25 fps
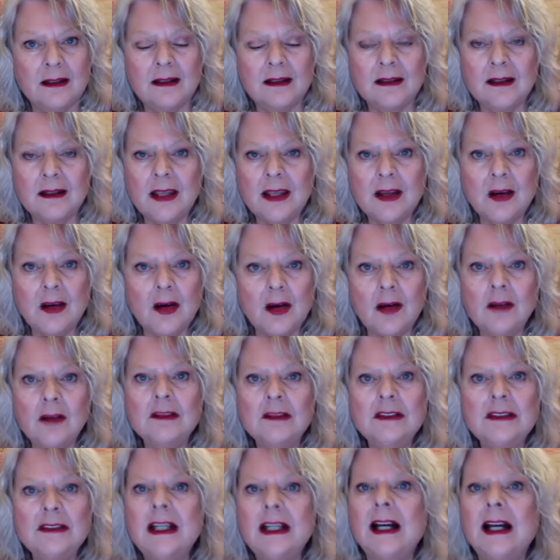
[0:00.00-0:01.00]
they all
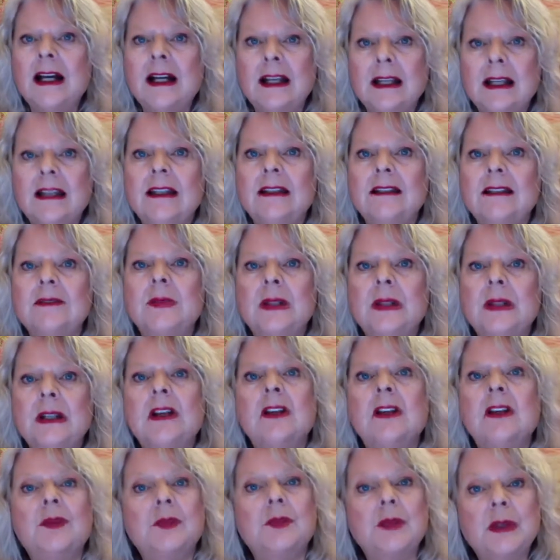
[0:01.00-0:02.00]
died
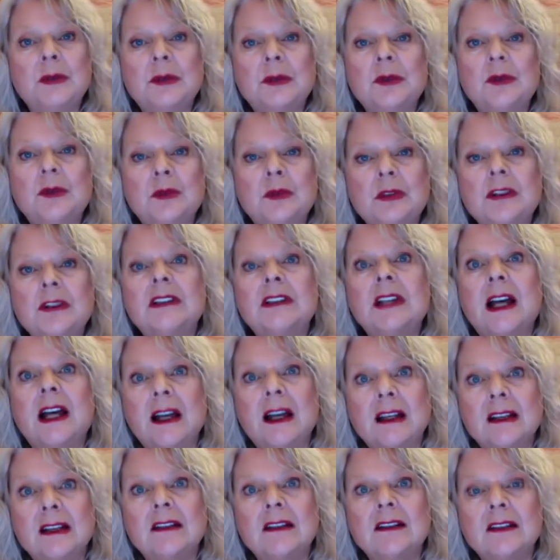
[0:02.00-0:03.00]
because people were
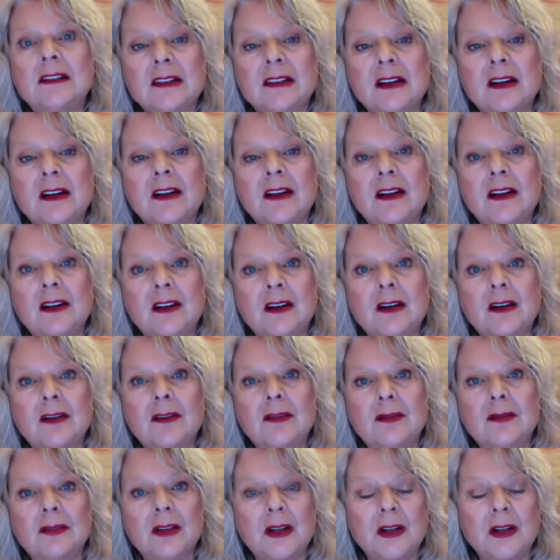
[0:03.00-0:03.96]
tired of